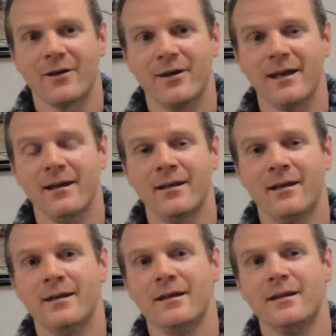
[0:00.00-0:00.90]
creel
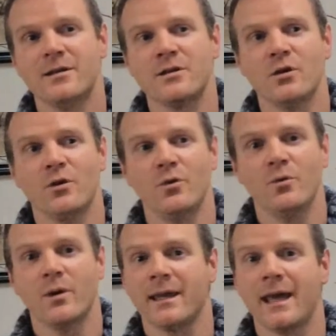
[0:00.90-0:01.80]

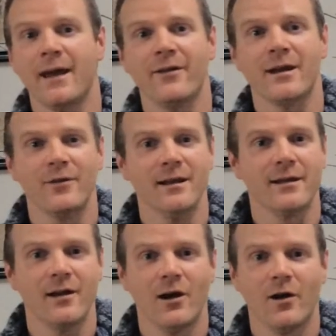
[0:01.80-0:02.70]
to a Kerry creel.
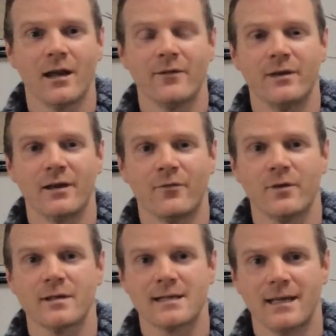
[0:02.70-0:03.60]
They all have
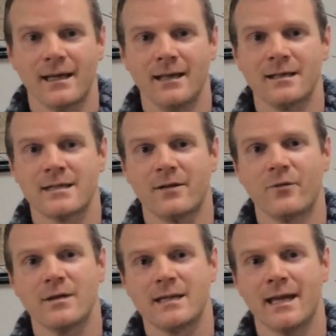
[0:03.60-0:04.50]
different styles,
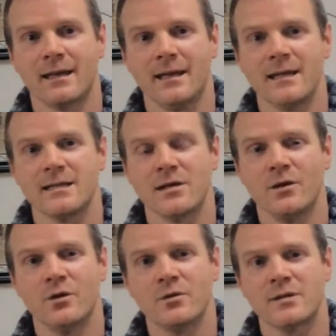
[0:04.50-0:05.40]
different techniques
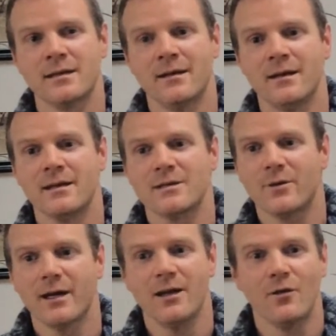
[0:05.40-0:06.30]
used. So
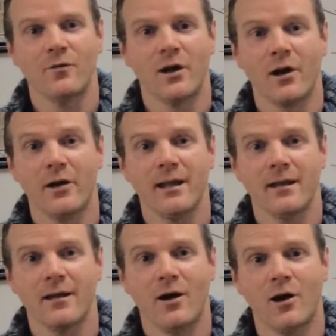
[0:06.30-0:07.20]
I love
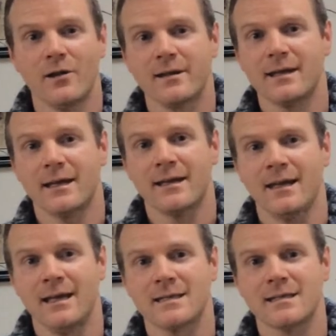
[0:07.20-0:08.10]
learning all the
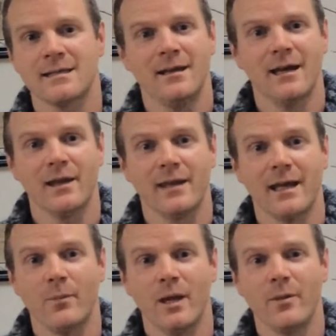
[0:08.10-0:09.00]
techniques and
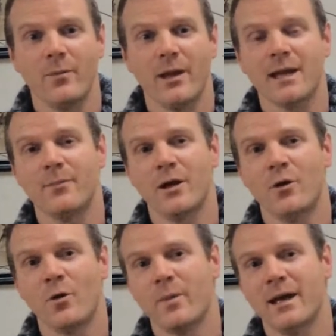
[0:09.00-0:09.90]
then maybe making my
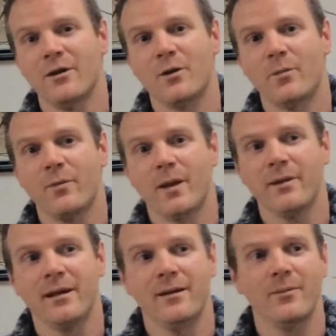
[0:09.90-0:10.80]
own mind up of
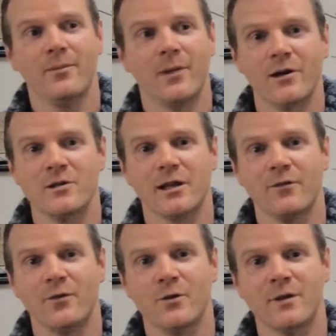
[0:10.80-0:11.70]
maybe merging a
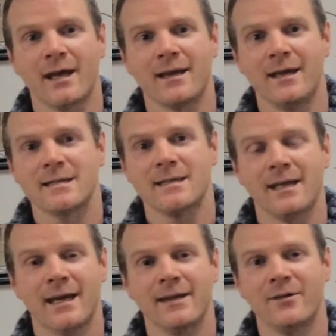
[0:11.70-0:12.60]
few techniques
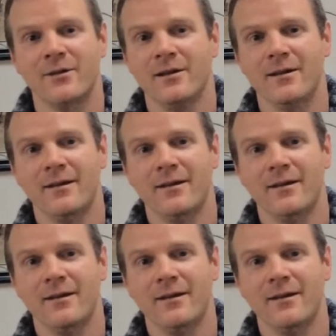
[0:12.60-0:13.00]
together